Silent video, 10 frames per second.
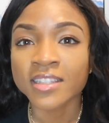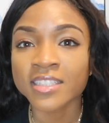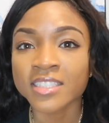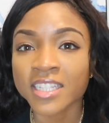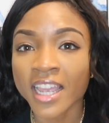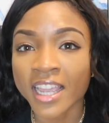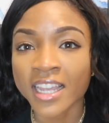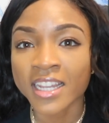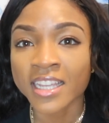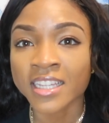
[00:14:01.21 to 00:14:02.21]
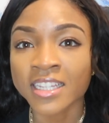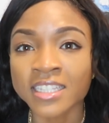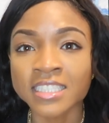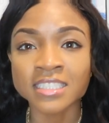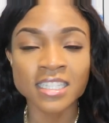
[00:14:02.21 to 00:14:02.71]
this chain
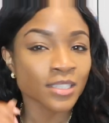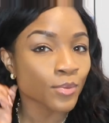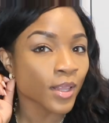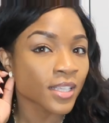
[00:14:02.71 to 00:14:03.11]
is, as well